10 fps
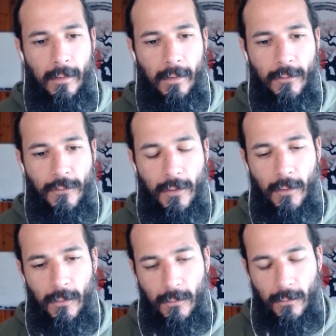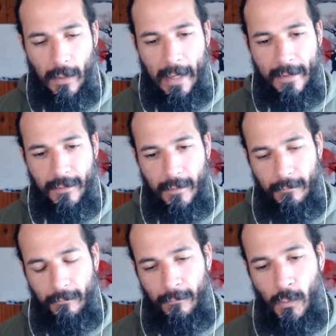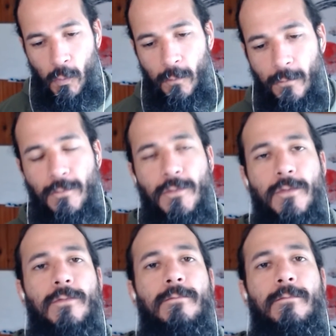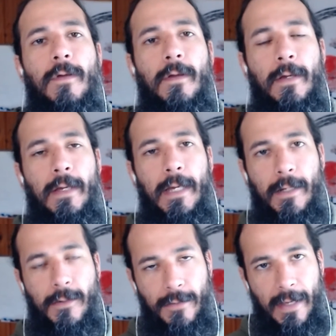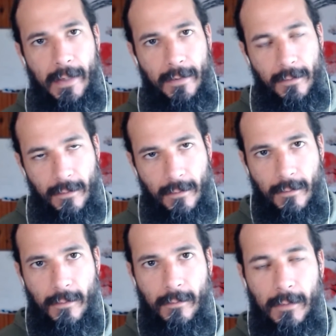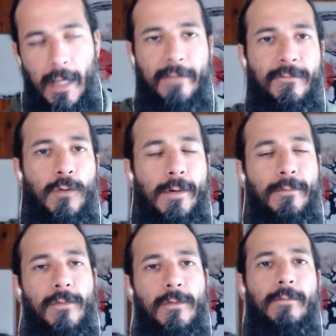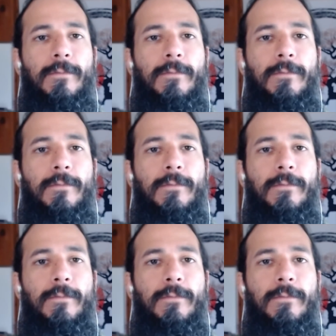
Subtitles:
And so as it moves, it creates life forms.